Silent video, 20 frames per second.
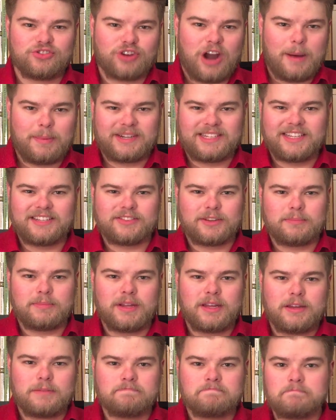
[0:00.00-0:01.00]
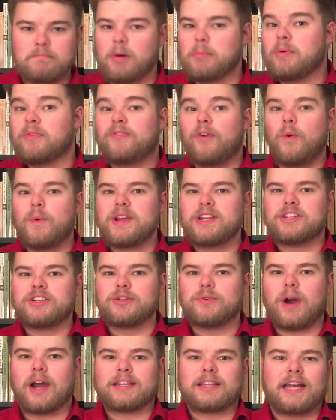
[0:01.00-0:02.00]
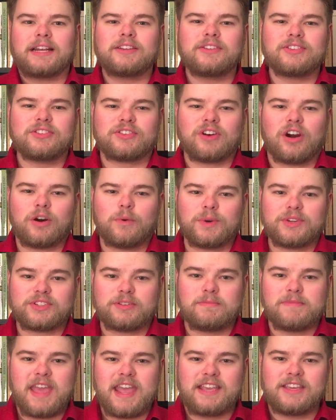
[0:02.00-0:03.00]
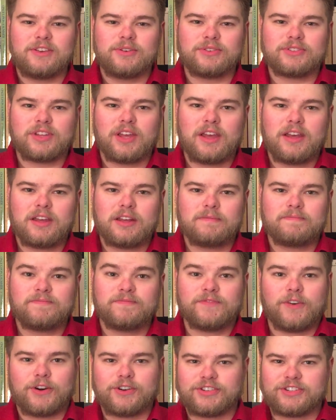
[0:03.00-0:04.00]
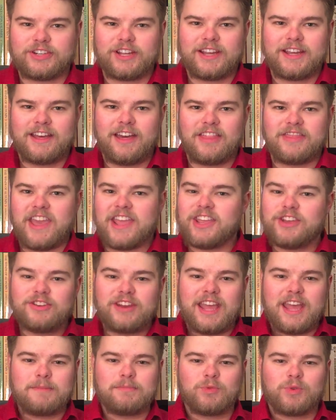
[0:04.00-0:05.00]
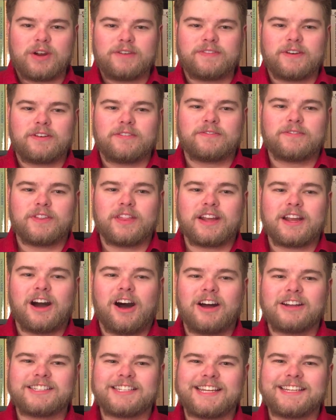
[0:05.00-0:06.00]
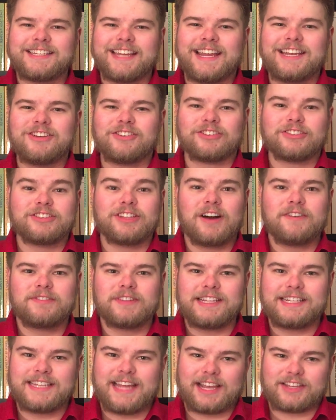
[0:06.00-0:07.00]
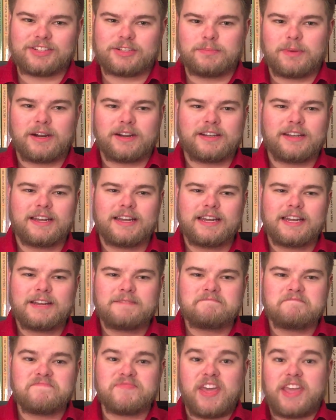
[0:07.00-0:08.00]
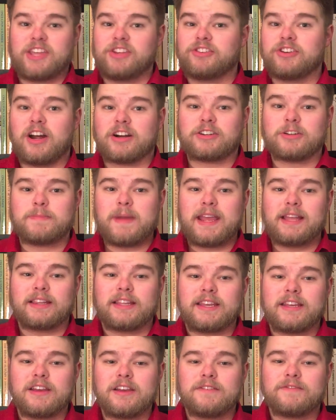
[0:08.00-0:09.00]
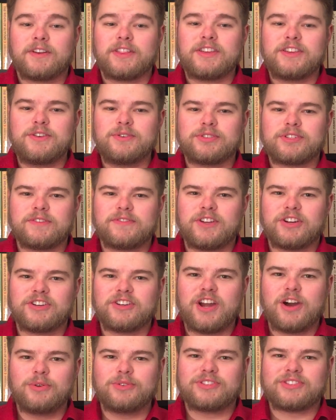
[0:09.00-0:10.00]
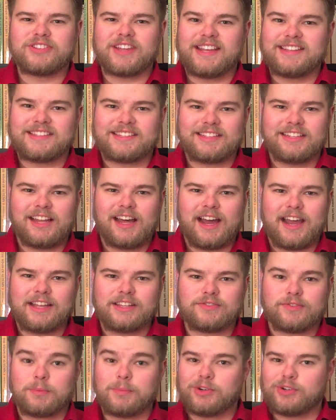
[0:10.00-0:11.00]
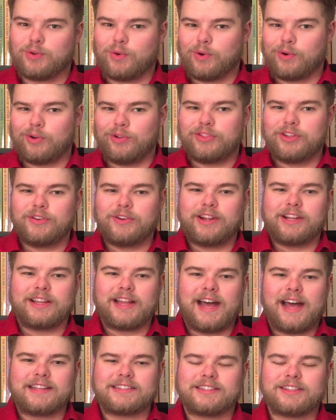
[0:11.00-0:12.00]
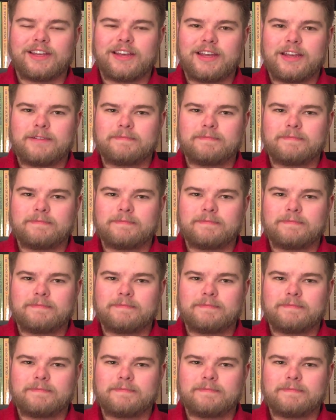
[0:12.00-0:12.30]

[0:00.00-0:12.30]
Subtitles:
Dramatism. But before we do, I'd like to start with some thank yous. First, thank you to M. Griffin for the content in your lovely textbook. Thank you to Dr. Bailey for the use of your notes and slides from rhetorical theory class.